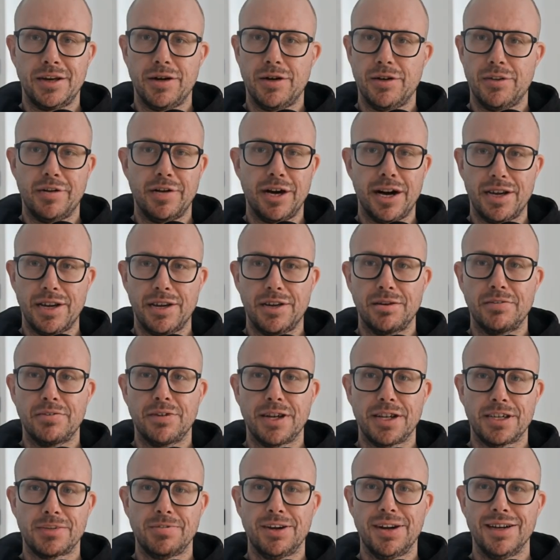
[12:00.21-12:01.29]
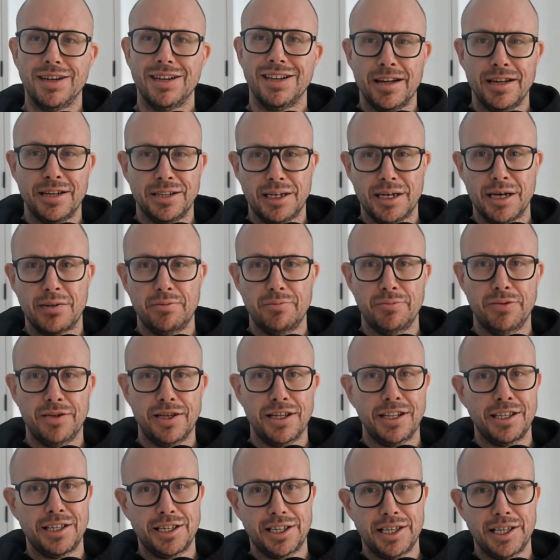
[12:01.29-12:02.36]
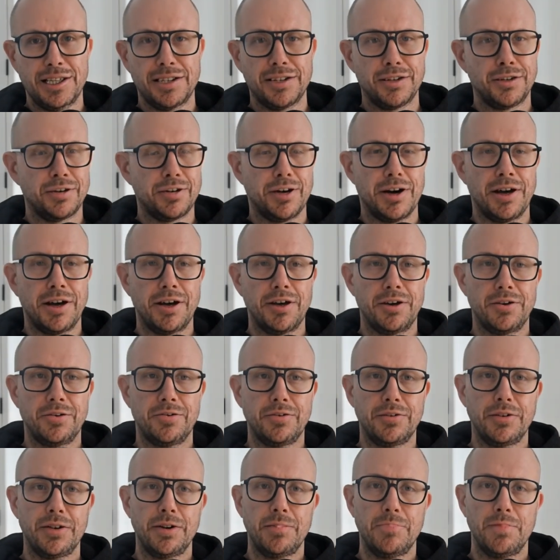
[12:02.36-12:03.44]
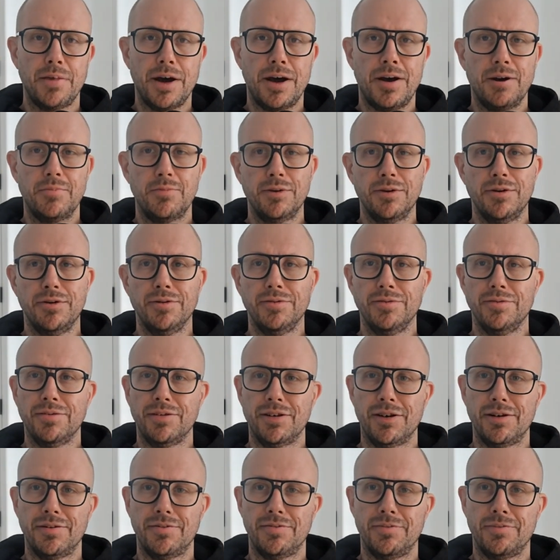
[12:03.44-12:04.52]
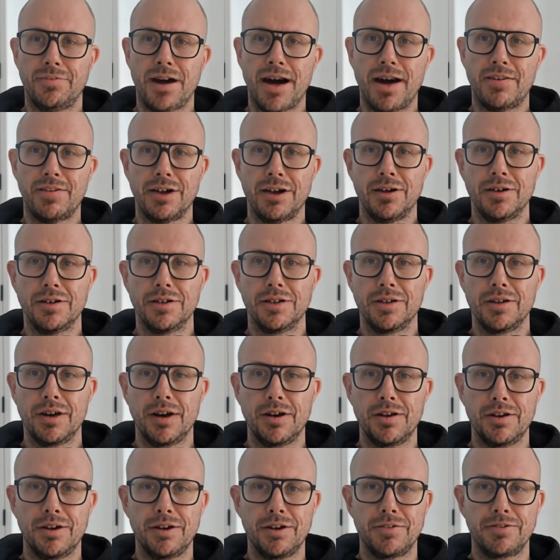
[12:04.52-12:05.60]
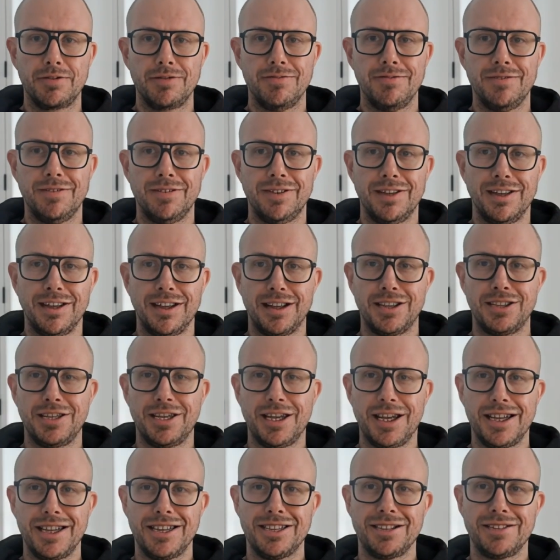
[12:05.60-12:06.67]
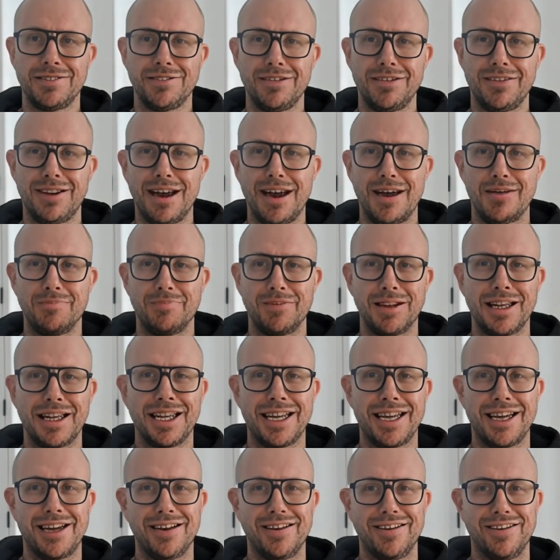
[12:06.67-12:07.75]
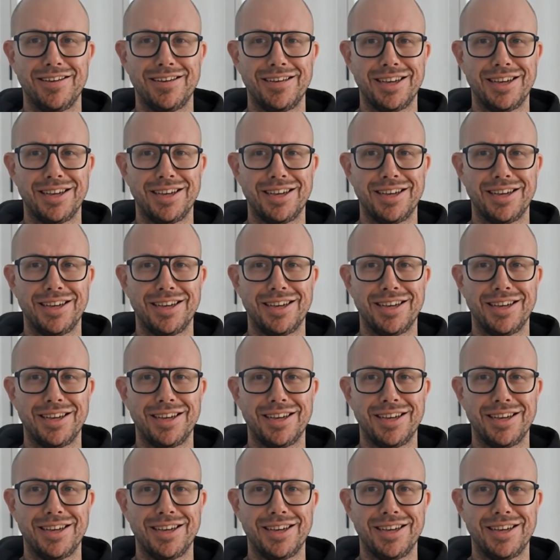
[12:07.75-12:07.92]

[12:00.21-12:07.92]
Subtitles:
of any investment. Some VCs are trying to do the power move of having non-dilutive shares when they get in early